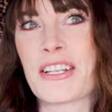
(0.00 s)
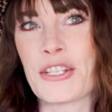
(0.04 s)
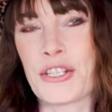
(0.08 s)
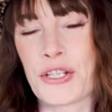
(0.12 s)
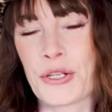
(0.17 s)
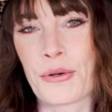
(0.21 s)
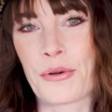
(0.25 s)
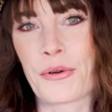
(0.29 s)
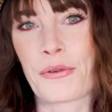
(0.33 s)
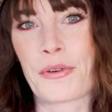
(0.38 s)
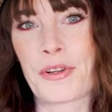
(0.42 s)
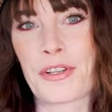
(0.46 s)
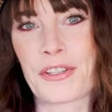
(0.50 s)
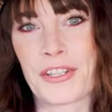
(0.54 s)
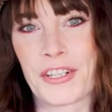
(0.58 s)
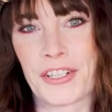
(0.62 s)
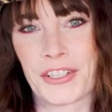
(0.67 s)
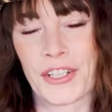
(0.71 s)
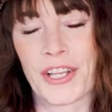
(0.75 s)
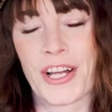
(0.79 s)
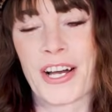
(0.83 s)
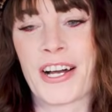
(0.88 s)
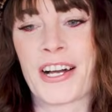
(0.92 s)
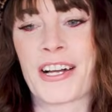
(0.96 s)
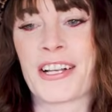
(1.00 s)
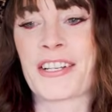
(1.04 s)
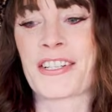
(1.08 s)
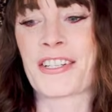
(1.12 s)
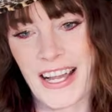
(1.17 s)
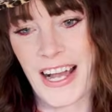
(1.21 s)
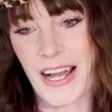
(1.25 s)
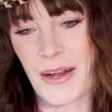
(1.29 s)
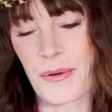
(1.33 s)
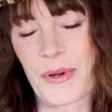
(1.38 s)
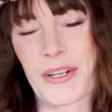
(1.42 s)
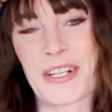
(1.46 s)
do a real
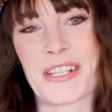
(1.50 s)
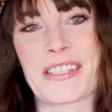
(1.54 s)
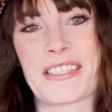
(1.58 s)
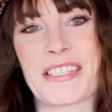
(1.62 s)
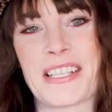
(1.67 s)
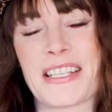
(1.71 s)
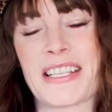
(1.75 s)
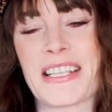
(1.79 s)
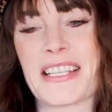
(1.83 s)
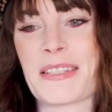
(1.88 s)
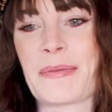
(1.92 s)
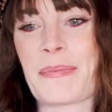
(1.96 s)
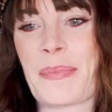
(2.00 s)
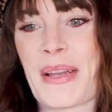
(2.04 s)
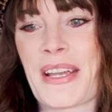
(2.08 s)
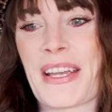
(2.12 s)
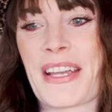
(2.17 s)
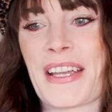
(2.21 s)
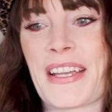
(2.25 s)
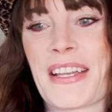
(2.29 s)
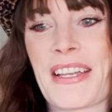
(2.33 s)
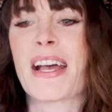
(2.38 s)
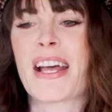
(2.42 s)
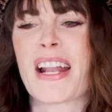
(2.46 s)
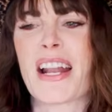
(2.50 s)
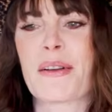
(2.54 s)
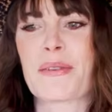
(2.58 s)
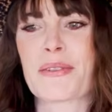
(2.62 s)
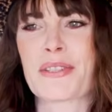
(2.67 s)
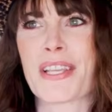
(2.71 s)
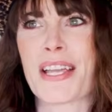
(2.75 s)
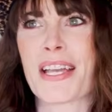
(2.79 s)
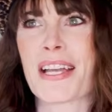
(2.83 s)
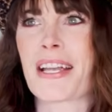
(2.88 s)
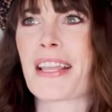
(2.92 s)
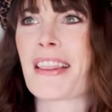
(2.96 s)
collage, I want to see these big. And I
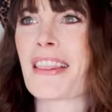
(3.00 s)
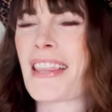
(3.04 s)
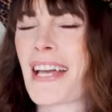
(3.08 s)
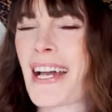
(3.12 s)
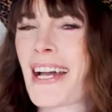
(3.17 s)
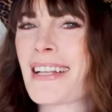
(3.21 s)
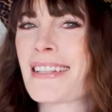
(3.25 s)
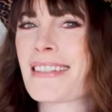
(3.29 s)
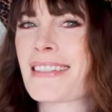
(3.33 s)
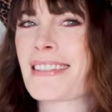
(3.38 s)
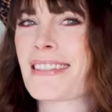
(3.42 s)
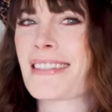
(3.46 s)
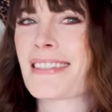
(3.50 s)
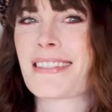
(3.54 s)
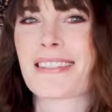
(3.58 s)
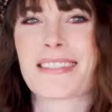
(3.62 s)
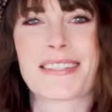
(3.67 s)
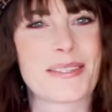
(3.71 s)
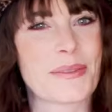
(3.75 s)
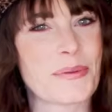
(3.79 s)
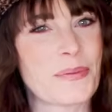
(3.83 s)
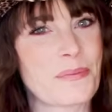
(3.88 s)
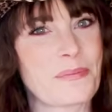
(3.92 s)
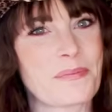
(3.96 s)
was like, that's